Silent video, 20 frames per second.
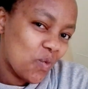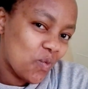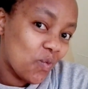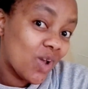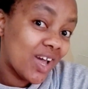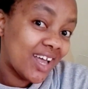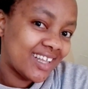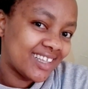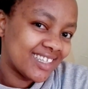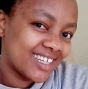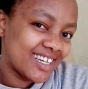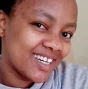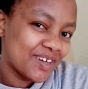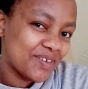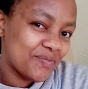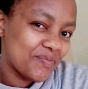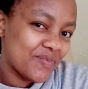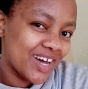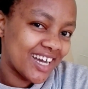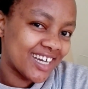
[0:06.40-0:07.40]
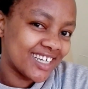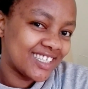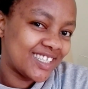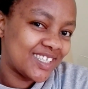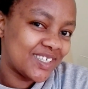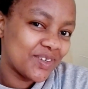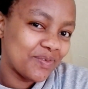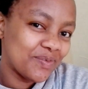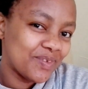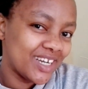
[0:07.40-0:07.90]
Welcome
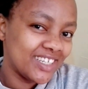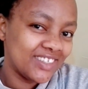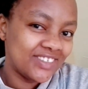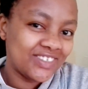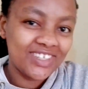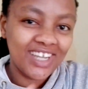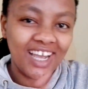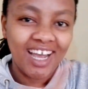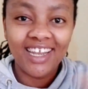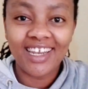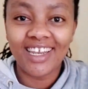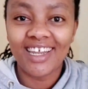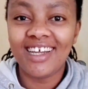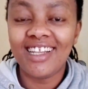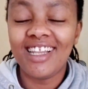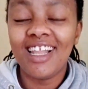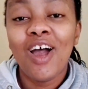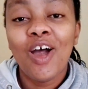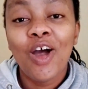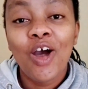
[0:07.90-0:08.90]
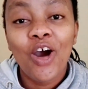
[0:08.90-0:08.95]
back to my channel.